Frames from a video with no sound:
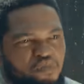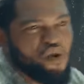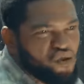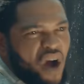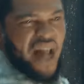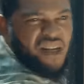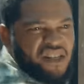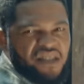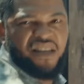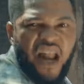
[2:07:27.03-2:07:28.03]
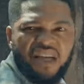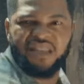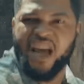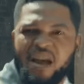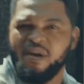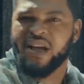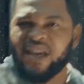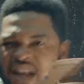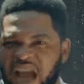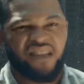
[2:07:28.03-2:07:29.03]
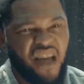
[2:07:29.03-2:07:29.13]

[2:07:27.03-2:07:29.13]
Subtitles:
Push your eyes. Tell her say make it right.